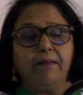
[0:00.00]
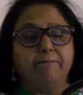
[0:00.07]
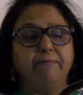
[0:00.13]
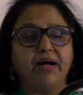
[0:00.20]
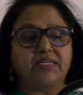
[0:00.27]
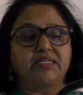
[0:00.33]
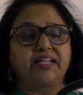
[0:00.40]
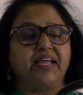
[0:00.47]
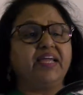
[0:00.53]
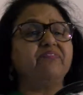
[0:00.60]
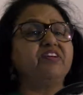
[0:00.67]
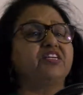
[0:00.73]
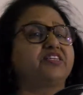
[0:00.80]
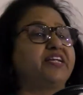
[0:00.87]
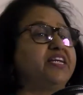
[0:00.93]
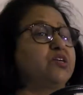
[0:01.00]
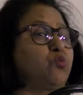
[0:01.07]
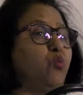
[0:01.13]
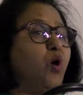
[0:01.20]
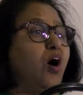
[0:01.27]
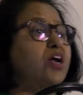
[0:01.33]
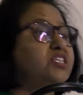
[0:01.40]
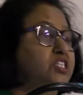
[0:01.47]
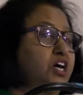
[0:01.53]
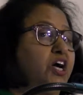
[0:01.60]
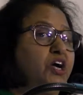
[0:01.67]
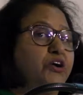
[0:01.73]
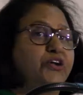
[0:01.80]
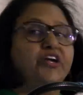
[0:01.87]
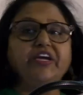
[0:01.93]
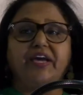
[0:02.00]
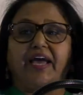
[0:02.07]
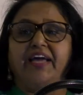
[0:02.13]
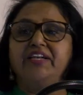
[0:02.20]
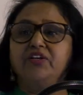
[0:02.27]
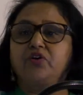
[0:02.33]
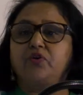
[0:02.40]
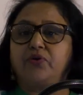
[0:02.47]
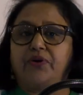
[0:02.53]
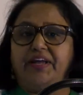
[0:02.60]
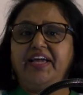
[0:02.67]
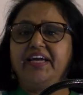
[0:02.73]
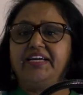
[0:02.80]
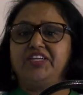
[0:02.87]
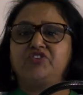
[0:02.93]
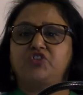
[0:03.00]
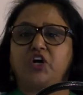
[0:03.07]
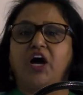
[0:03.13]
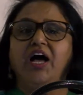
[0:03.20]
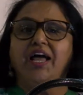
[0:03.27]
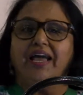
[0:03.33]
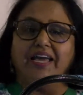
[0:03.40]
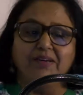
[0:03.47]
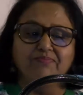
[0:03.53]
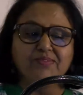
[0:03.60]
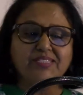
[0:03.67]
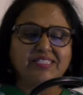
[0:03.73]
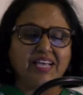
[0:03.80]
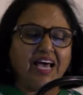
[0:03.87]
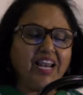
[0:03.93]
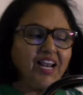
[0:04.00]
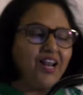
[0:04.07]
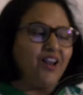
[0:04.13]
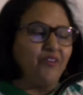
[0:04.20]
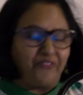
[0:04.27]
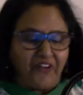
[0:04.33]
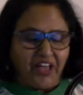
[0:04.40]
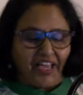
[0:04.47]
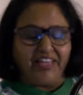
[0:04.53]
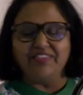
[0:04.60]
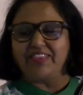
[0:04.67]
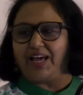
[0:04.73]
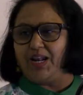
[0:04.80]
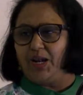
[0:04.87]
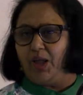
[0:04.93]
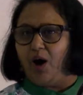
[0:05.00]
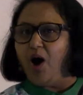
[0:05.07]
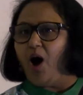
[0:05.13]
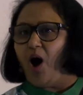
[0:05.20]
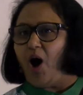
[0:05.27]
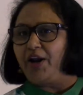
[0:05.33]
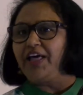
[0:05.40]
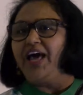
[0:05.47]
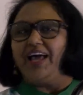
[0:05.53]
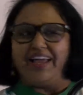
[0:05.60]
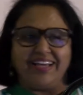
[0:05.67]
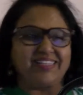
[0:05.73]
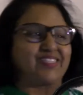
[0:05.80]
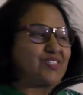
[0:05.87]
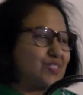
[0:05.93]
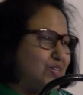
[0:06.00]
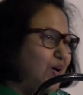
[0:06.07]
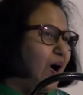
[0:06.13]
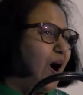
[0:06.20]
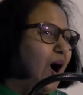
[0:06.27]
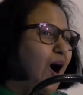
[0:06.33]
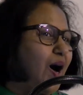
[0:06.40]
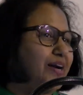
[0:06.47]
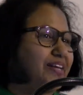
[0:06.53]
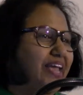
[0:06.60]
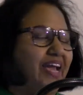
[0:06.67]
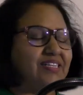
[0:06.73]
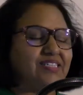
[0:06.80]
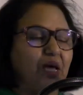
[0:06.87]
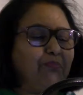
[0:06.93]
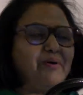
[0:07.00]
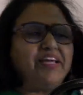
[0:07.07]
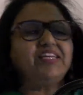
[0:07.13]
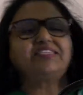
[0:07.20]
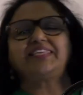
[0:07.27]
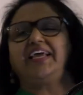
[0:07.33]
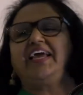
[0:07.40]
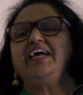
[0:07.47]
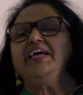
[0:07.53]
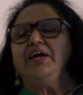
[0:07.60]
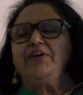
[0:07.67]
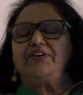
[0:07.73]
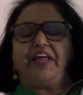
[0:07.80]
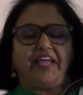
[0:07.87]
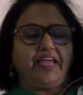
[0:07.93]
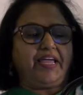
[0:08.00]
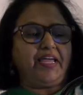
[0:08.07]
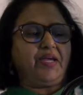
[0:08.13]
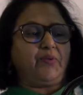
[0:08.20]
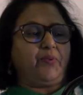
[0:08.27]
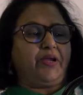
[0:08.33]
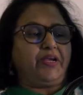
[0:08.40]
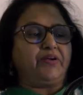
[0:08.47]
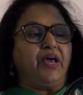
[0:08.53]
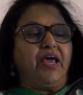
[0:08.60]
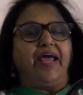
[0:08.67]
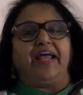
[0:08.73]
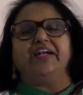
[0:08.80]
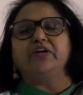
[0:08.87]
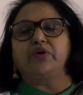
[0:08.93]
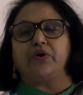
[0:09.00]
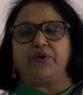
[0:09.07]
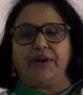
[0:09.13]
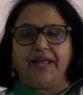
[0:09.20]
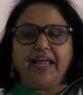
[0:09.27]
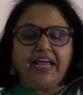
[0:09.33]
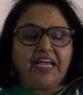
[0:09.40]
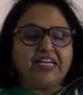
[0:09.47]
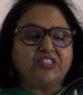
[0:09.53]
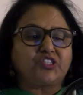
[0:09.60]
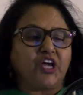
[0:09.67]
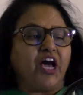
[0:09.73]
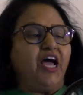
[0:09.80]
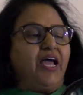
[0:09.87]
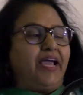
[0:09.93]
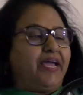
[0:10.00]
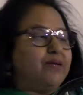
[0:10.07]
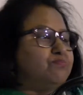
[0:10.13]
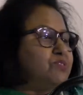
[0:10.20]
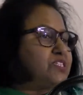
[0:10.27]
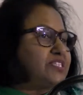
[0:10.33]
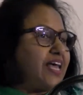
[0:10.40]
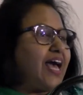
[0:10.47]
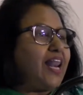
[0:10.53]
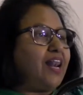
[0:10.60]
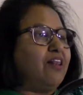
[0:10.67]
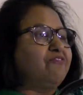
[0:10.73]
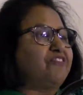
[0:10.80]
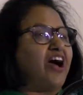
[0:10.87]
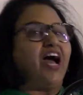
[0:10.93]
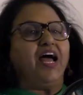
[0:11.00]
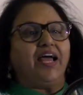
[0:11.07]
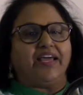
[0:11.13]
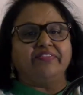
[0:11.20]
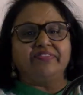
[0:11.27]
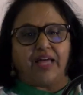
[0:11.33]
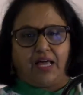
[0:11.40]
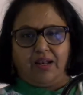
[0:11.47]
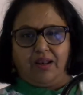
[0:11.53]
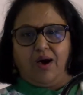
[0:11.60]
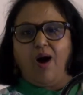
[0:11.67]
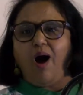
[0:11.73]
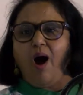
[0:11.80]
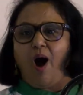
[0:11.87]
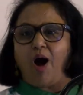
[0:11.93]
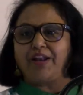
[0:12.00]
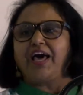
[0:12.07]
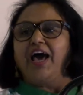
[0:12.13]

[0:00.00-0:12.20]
But David did what? he encouraged himself in the Lord his God. Can somebody say, David encouraged himself in the Lord